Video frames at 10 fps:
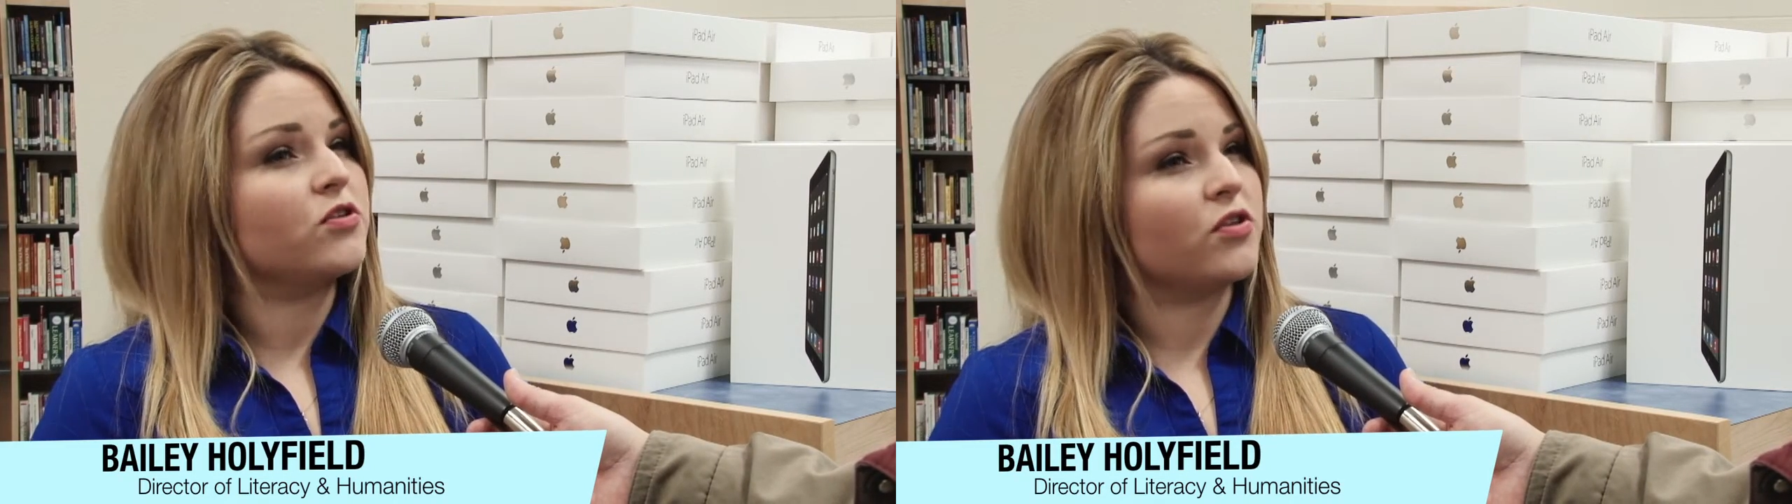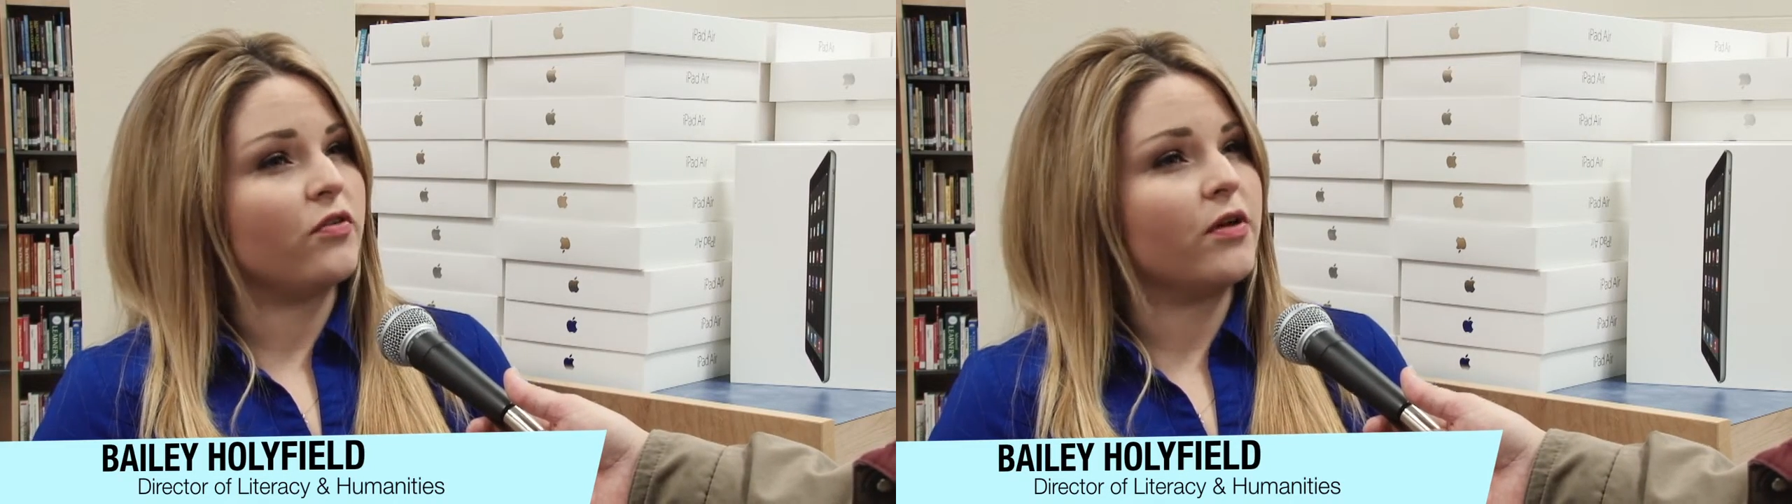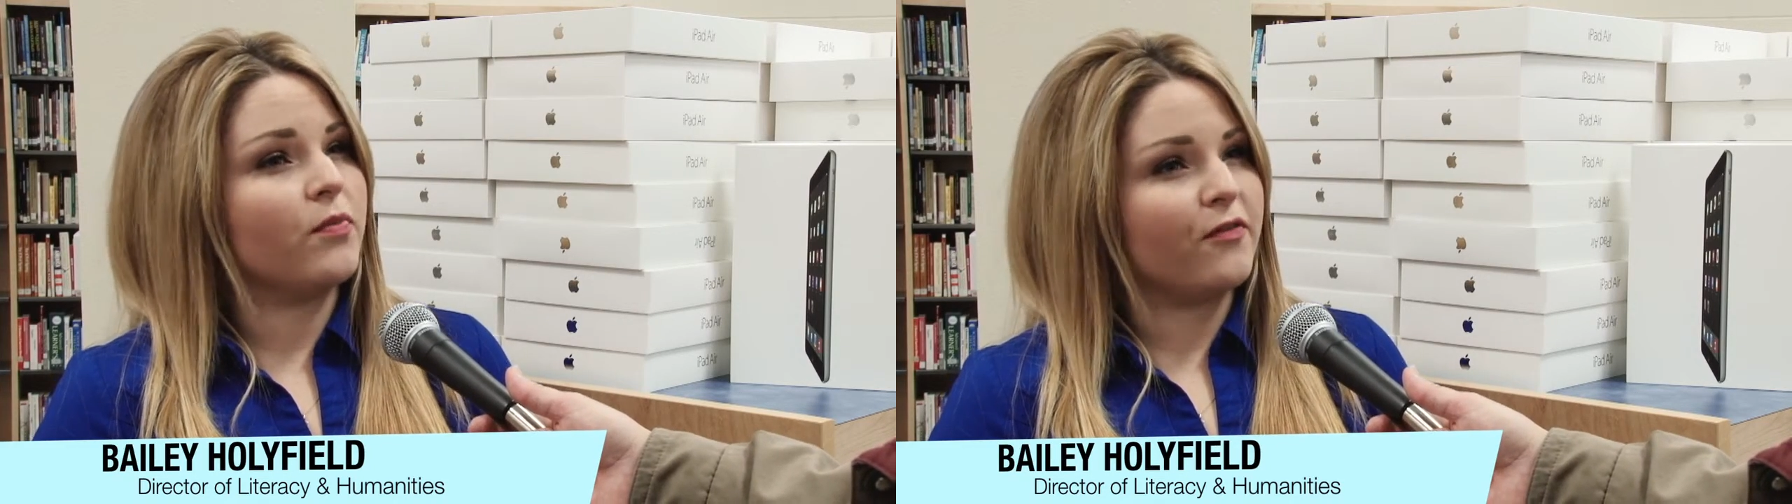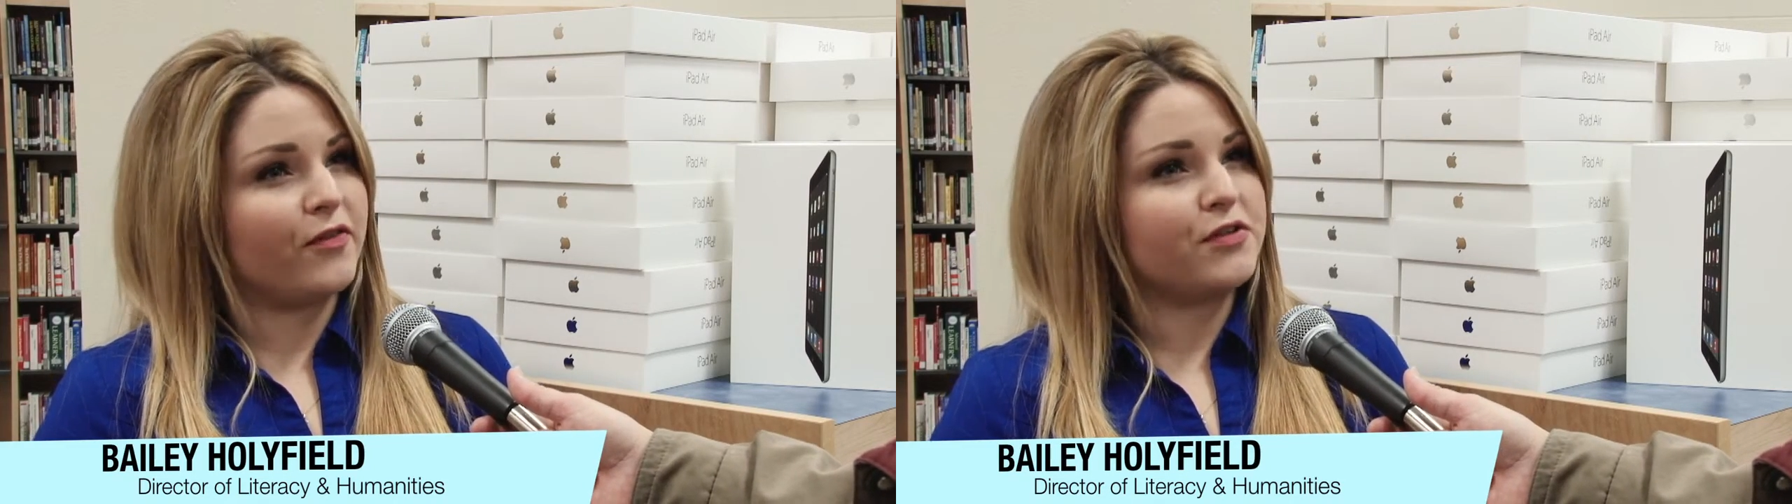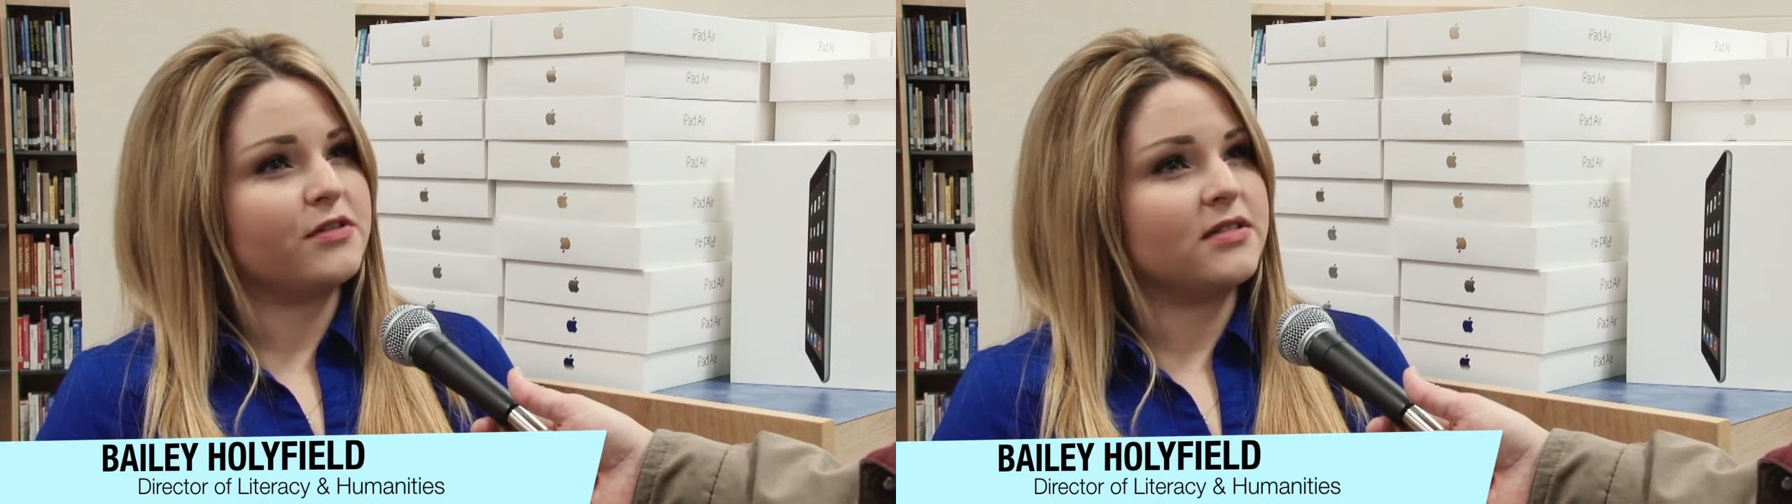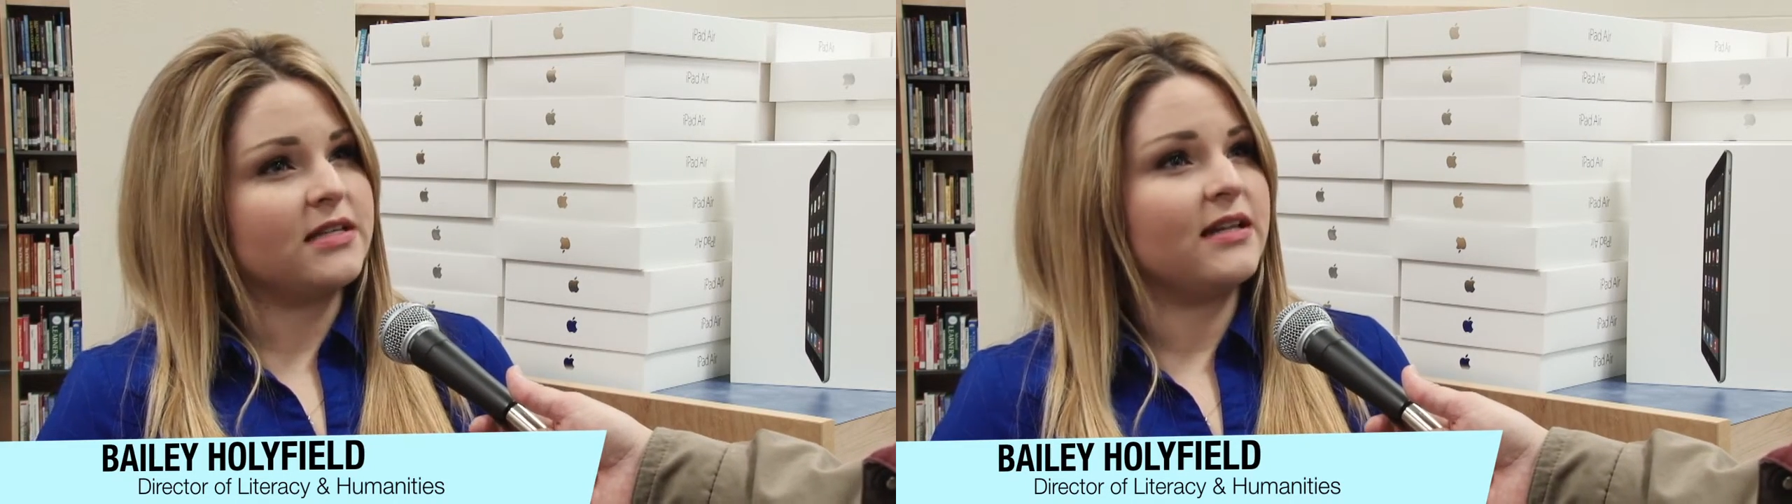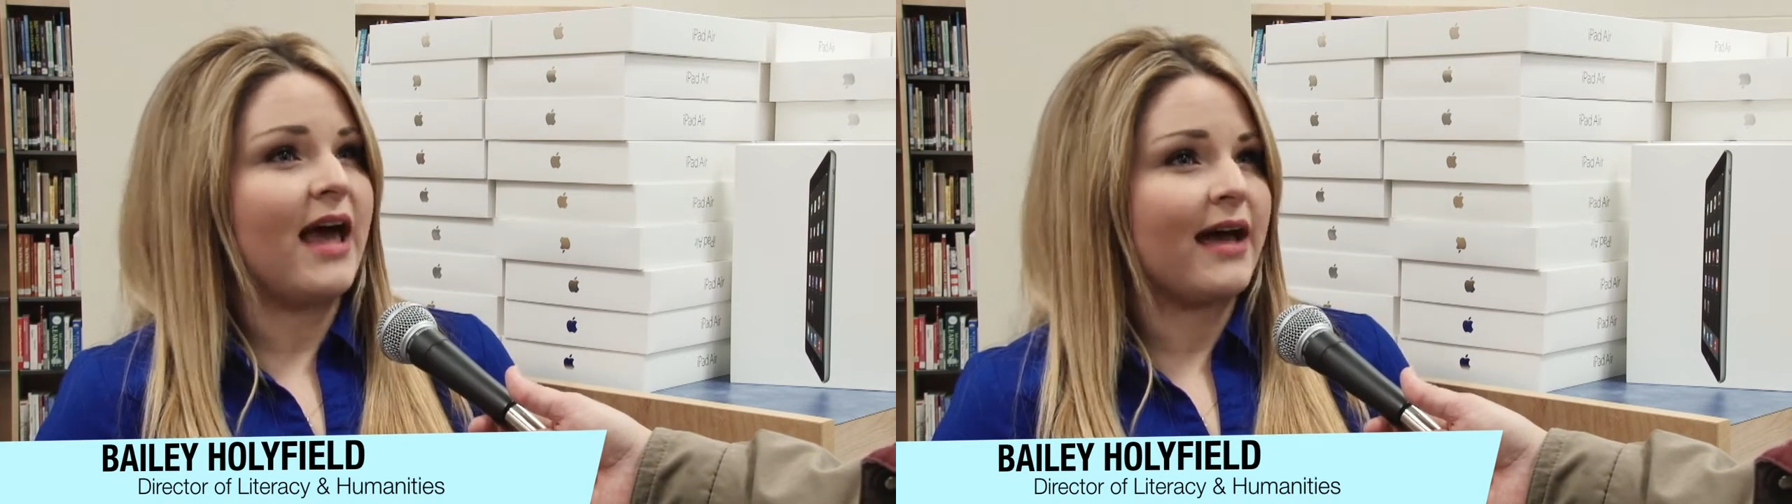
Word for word: to show their proficiency and